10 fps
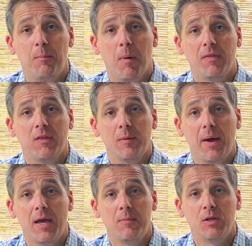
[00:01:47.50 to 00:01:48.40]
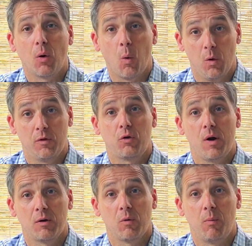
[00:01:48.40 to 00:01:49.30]
monthly payment on the
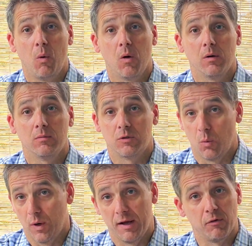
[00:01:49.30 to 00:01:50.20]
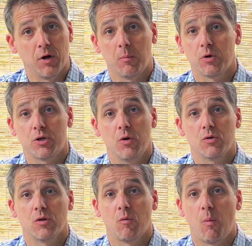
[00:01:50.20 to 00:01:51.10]
credit report, so whatever number
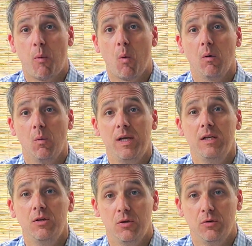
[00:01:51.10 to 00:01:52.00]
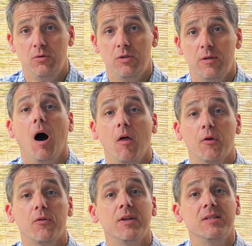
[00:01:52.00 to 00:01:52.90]
shows on the report we can use,
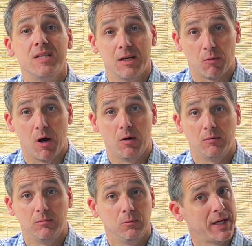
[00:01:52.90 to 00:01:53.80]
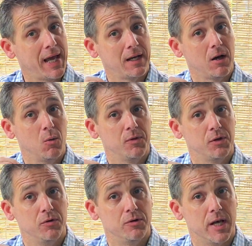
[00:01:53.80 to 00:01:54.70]
other than zero. We can't go with the
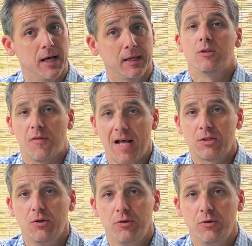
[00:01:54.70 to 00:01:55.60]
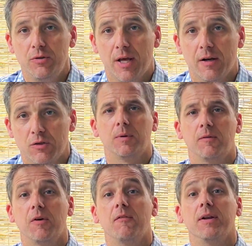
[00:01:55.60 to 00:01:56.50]
goose egg. So that's good news there. So
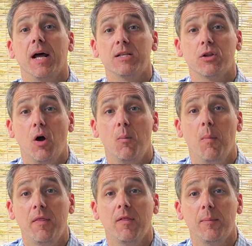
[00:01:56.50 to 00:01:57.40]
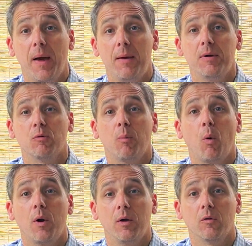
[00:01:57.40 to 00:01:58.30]
if you have a nice low monthly payment
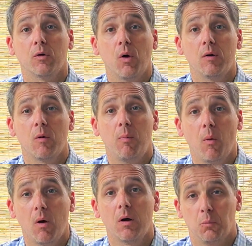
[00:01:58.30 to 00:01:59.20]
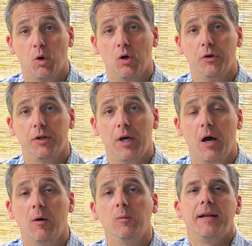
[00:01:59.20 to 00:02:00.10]
reporting on the credit report, we're good to
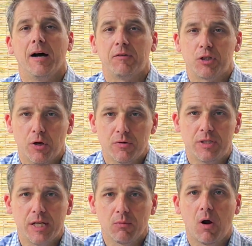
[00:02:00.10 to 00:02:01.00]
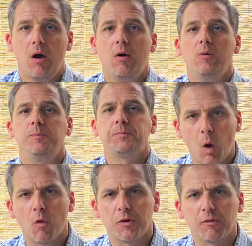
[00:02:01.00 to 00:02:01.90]
go. Now, if it shows zero
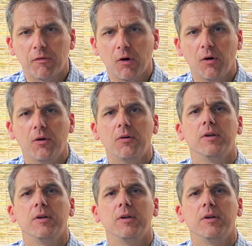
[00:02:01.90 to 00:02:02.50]
or they're deferred,